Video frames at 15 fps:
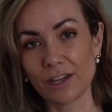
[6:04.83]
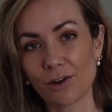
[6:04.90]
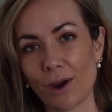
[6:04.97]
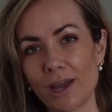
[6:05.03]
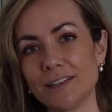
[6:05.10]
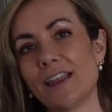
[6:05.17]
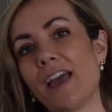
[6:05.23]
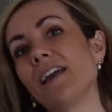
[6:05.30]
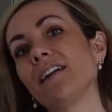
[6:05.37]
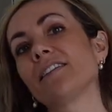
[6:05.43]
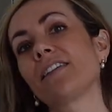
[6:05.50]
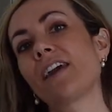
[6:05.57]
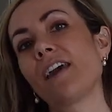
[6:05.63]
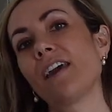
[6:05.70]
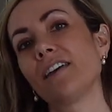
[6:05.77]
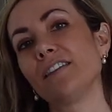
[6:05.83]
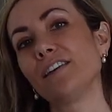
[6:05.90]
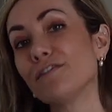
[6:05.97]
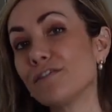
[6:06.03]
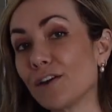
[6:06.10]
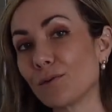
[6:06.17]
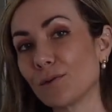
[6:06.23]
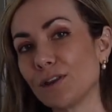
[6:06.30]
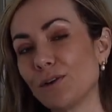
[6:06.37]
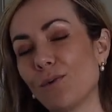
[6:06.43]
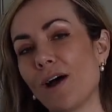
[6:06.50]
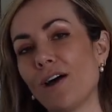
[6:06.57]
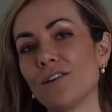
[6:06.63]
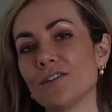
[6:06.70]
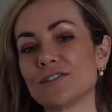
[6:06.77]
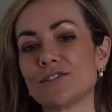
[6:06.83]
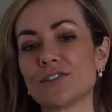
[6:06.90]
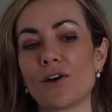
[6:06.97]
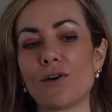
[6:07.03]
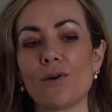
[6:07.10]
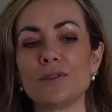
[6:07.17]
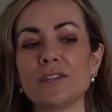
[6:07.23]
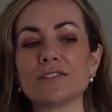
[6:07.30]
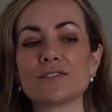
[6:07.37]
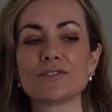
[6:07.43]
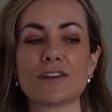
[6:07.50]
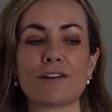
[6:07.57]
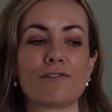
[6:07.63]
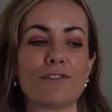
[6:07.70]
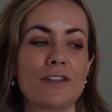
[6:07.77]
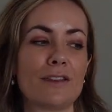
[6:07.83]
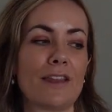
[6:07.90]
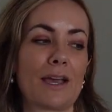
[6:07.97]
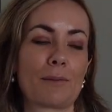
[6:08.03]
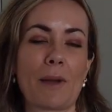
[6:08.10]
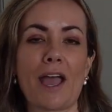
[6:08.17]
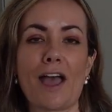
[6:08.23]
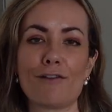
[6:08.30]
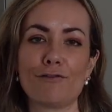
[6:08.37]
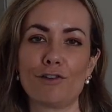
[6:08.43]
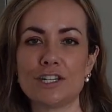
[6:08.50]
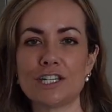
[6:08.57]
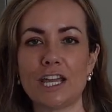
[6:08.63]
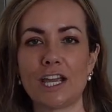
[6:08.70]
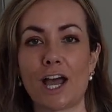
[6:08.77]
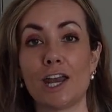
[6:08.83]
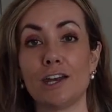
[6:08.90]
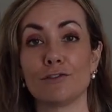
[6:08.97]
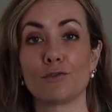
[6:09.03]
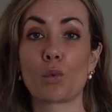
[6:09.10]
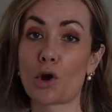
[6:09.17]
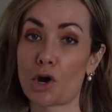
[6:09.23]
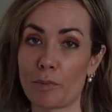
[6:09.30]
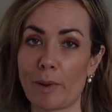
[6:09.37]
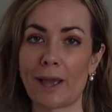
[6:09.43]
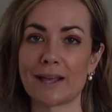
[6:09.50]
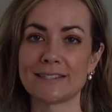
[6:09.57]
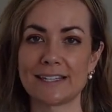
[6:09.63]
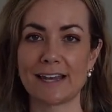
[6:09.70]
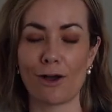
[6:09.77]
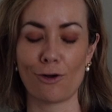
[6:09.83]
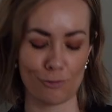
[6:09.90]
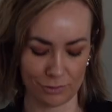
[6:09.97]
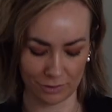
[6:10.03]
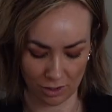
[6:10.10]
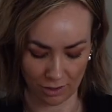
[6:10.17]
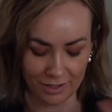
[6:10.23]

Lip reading: great length and they fit really well. So these are definitely like my everyday kind of work pants now.